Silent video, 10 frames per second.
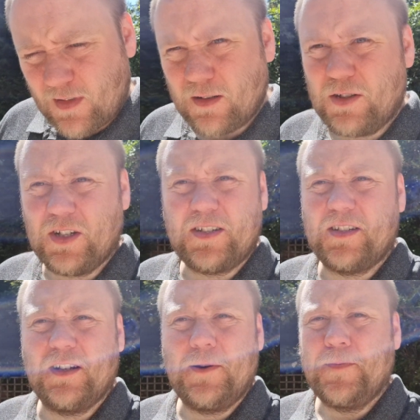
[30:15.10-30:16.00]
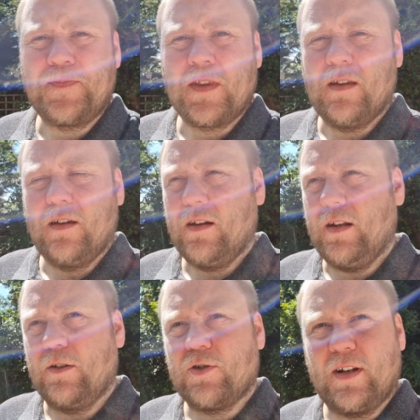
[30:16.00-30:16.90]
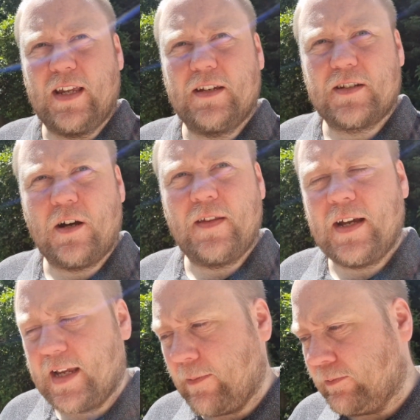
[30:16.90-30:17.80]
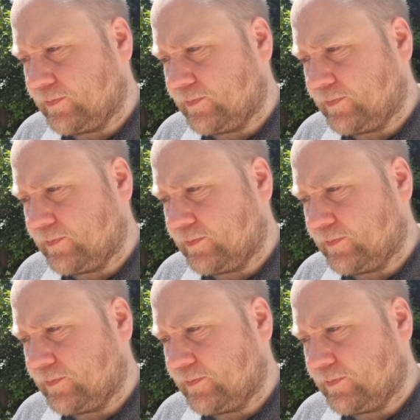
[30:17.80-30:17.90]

just to, try and kickstart that again.